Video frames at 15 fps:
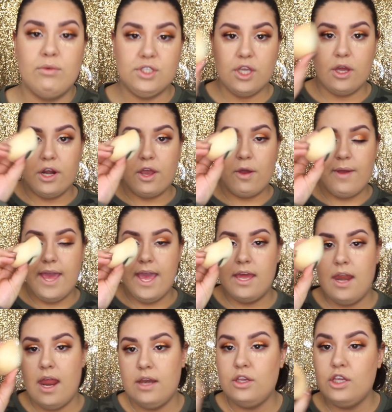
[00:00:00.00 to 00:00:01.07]
also going to go
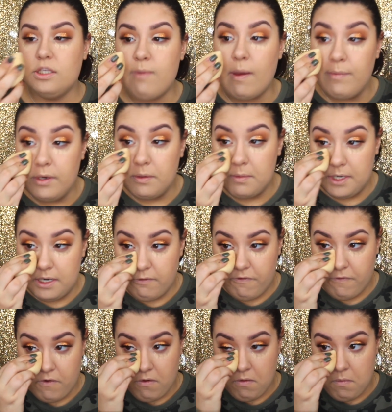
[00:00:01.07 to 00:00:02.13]
ahead and use my Beauty Blender
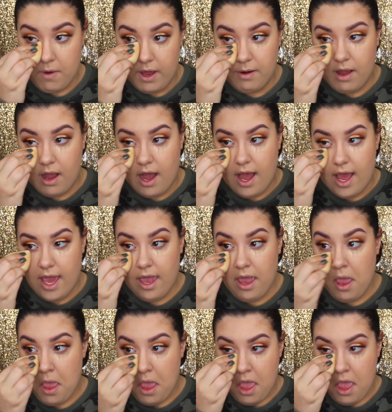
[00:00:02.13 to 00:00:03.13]
for one eye.